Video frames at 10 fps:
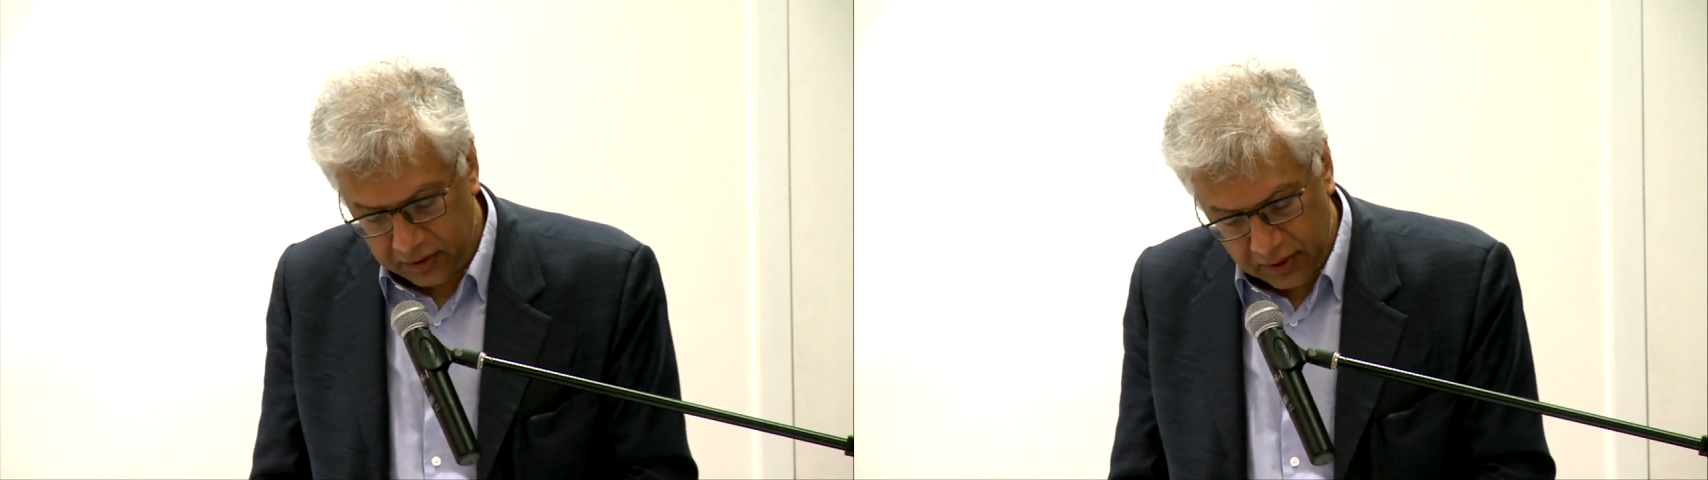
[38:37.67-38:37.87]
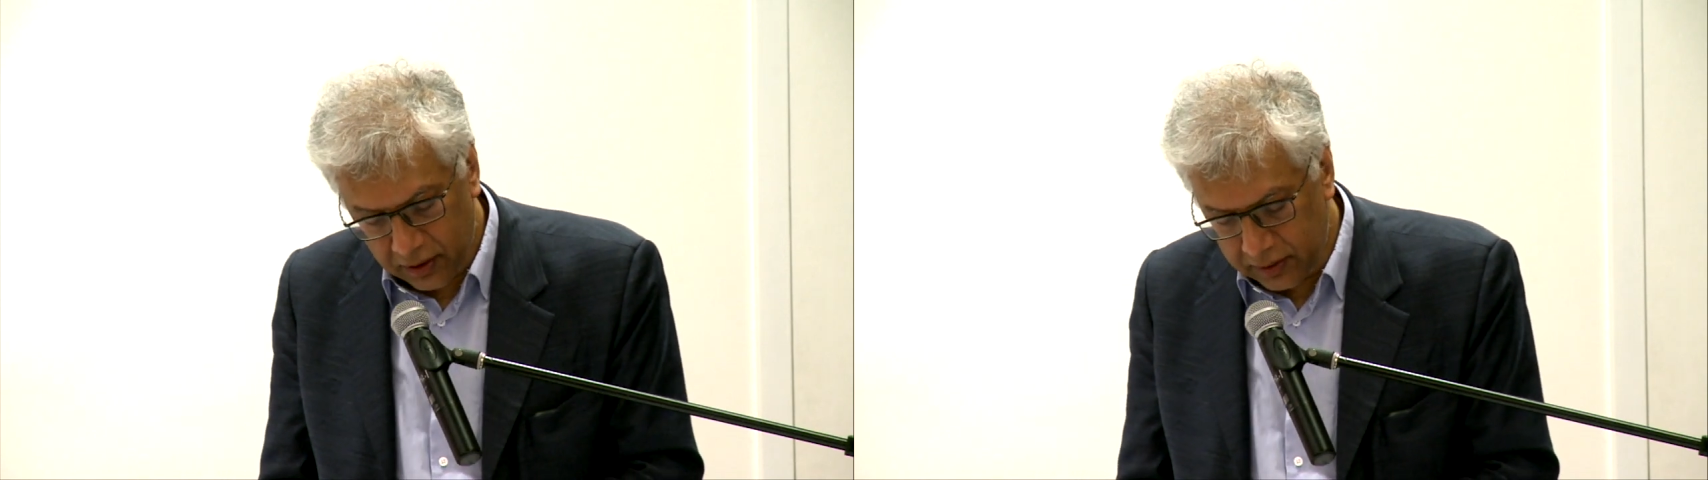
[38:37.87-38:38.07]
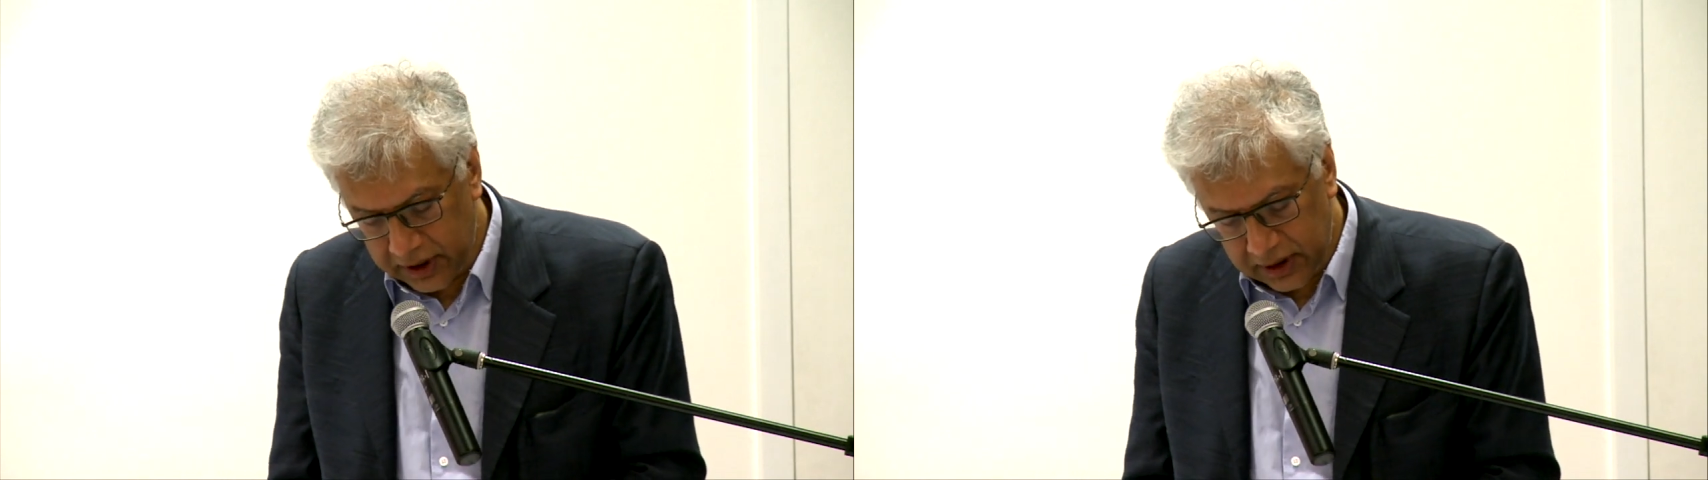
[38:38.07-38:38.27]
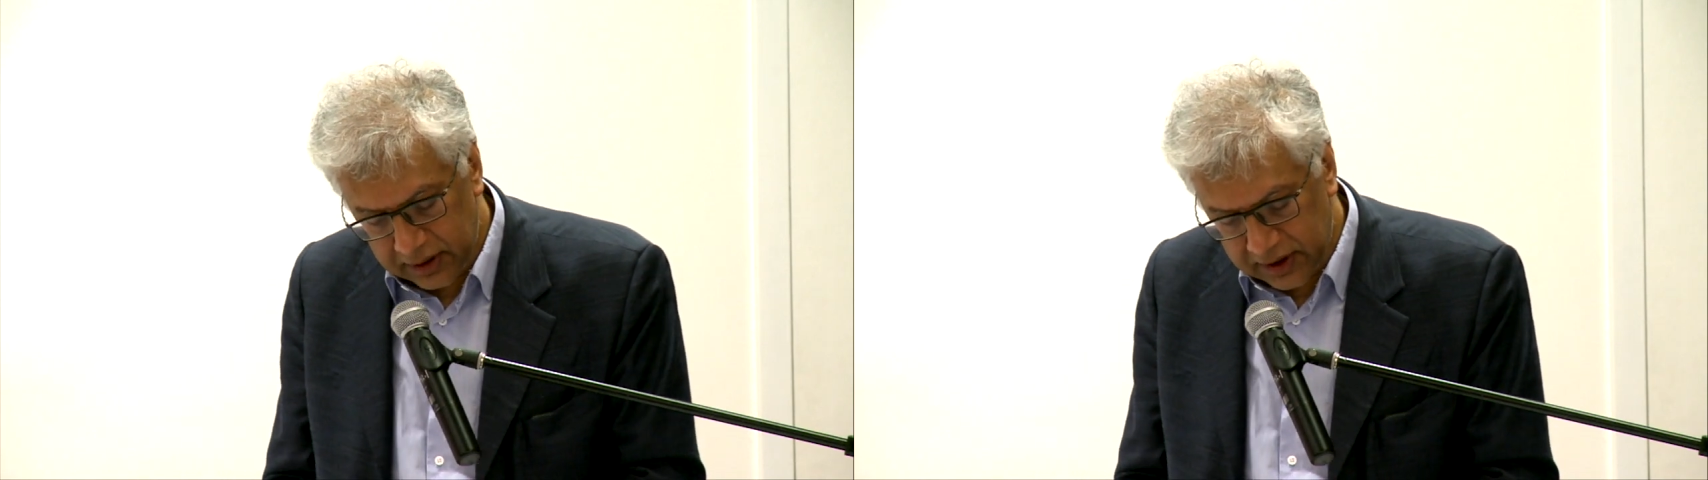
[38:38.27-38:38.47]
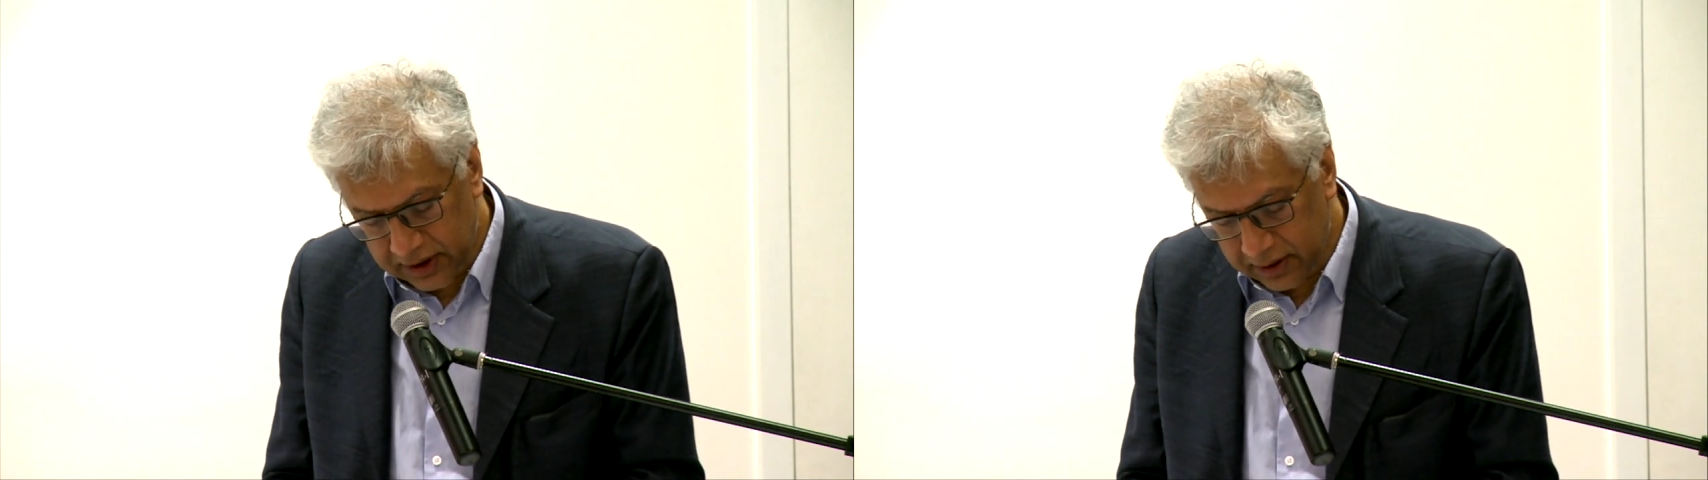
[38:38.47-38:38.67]
growing
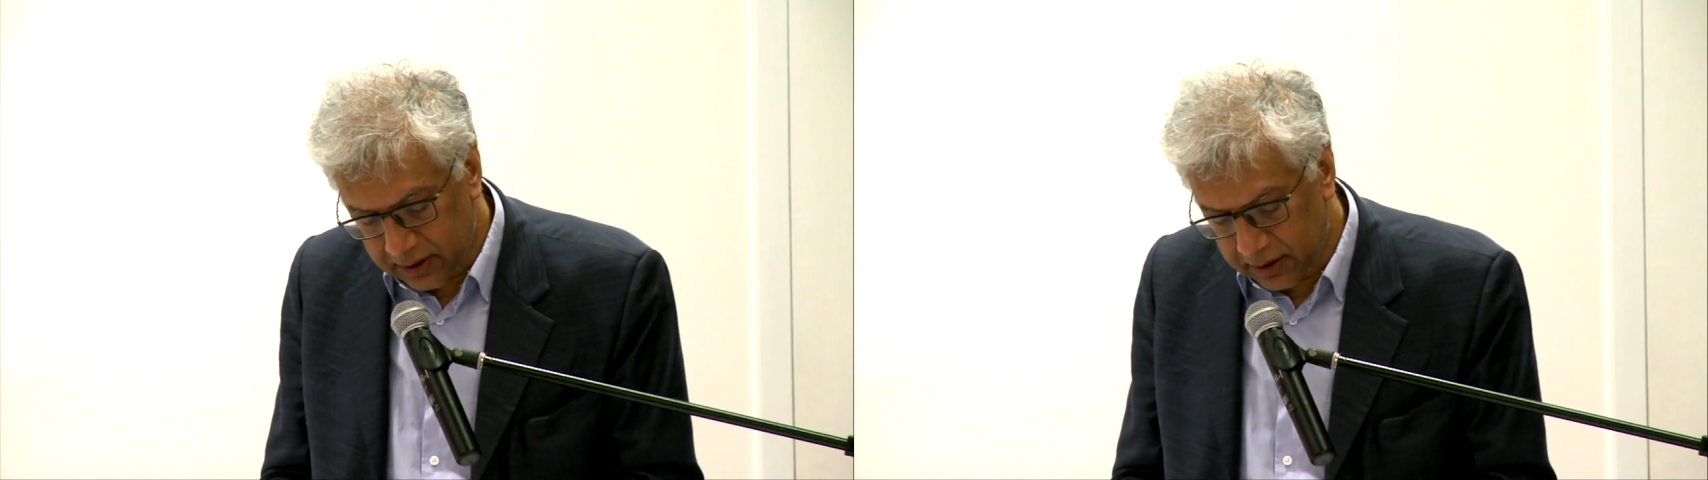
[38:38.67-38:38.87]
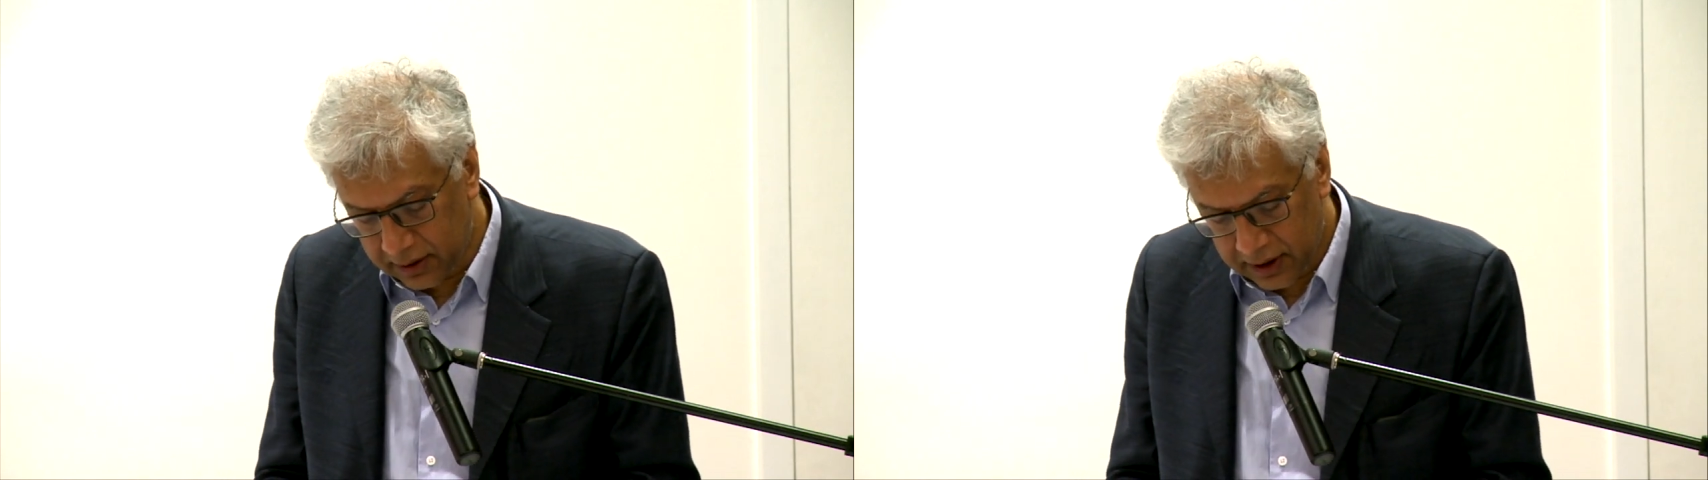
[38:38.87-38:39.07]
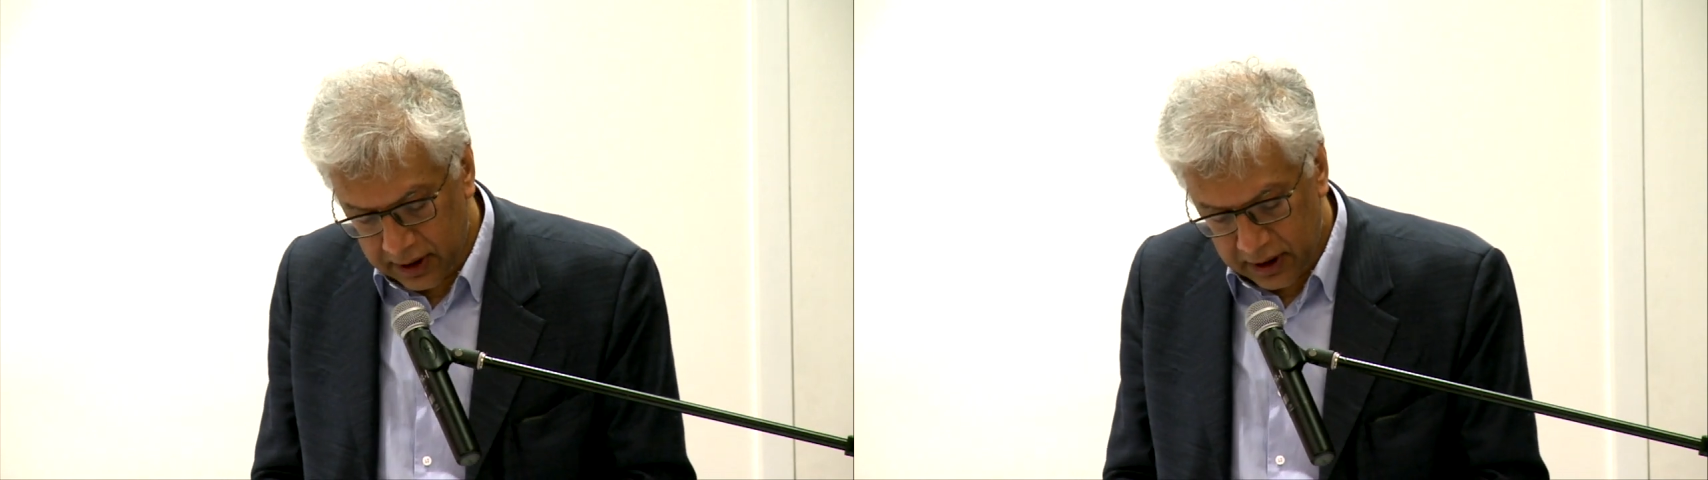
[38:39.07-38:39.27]
until